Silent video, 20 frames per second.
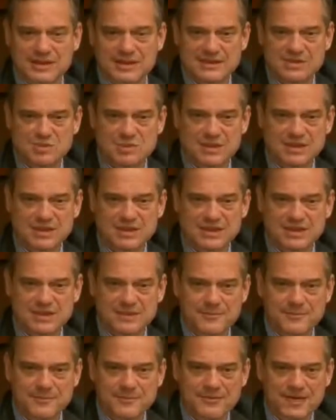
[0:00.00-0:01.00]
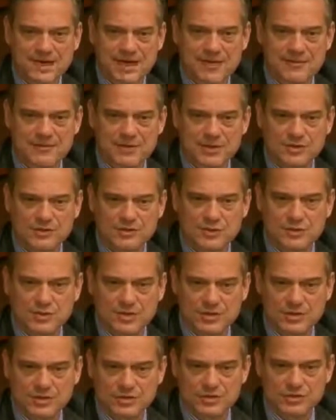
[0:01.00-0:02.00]
that's what they have not fully
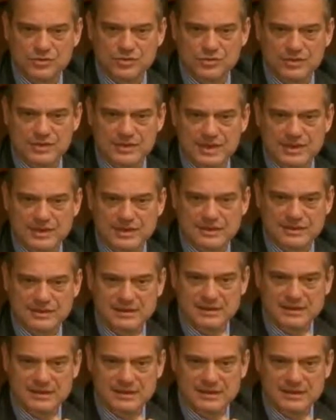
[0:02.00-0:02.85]
understood yet.